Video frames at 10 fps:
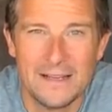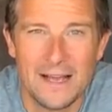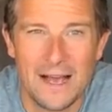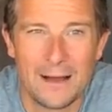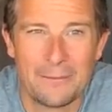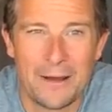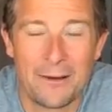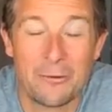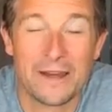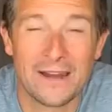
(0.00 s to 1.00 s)
And
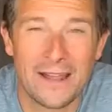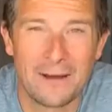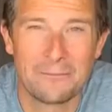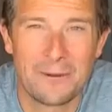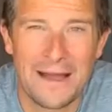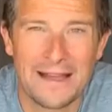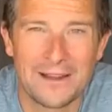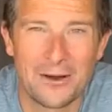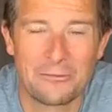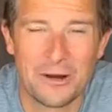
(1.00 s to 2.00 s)
we're going to come back,
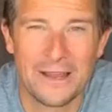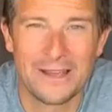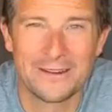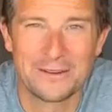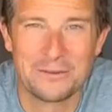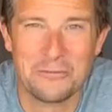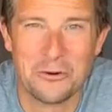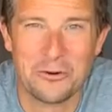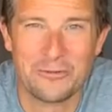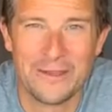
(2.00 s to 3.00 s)
God willing, and do
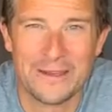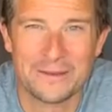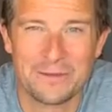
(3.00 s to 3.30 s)
more of these.